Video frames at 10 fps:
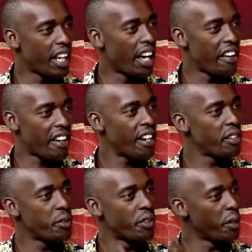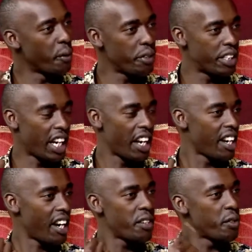They can run to the nose, they
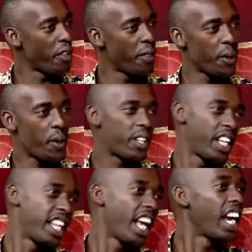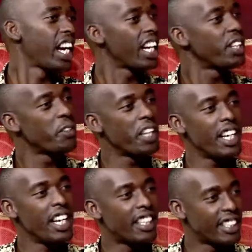can run to the throat, and they can run to
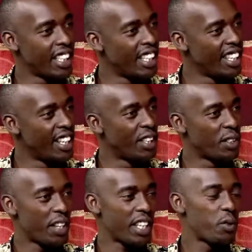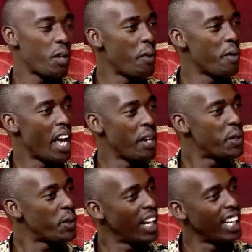the ears. So that's why we are
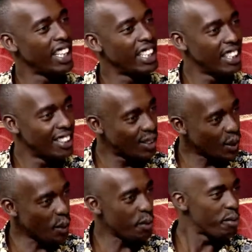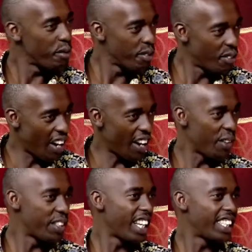usually sort of
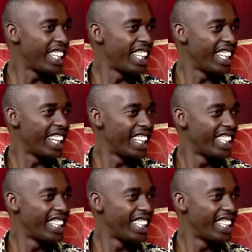around that area.